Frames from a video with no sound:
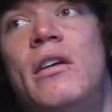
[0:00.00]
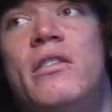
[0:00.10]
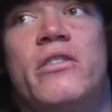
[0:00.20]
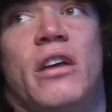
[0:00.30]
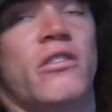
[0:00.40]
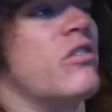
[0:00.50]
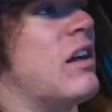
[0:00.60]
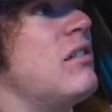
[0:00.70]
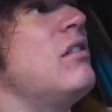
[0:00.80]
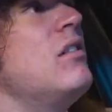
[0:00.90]
such
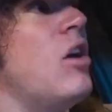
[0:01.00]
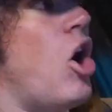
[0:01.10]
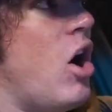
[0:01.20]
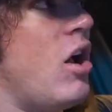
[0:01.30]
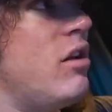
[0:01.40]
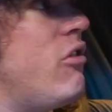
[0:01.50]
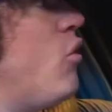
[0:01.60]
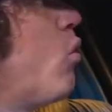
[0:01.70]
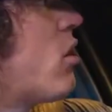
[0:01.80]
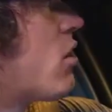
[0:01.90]
that all of the
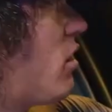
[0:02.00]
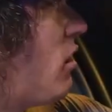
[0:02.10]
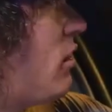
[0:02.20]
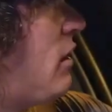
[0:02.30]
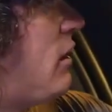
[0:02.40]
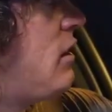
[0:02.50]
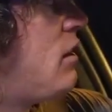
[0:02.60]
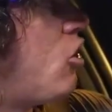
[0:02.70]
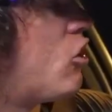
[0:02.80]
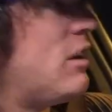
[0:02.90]
work,
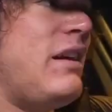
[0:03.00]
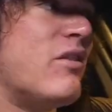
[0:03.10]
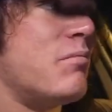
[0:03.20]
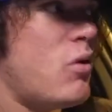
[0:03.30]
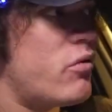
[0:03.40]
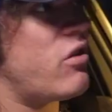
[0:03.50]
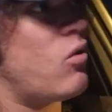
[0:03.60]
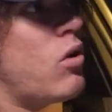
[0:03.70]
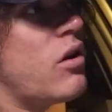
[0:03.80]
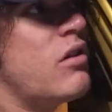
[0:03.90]
or at least most of the
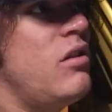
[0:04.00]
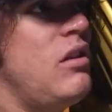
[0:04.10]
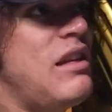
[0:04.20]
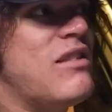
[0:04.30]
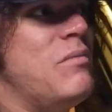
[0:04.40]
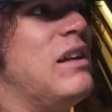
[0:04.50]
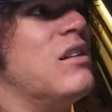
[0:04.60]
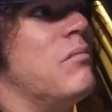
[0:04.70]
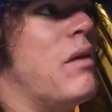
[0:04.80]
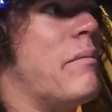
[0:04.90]
work, is being
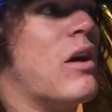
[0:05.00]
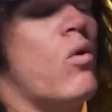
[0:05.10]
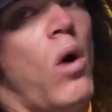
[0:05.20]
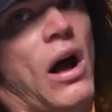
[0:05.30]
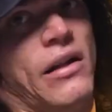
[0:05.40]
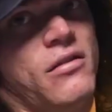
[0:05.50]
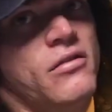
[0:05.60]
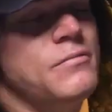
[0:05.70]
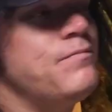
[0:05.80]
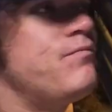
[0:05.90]
done by my quads.